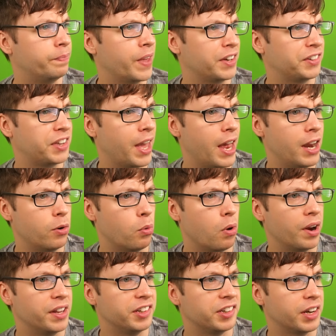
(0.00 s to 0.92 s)
That's the header
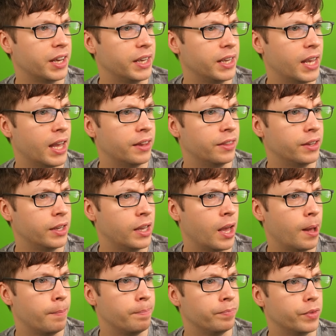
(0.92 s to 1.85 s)
one, isn't it? Yeah, the
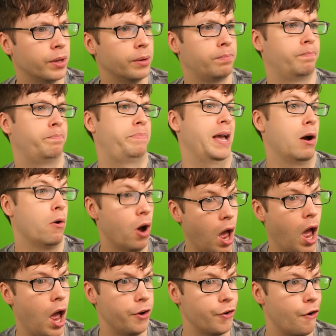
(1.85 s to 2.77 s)
um, the Power
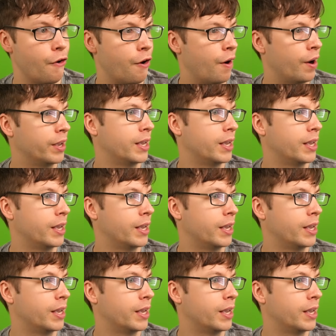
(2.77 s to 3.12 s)
header.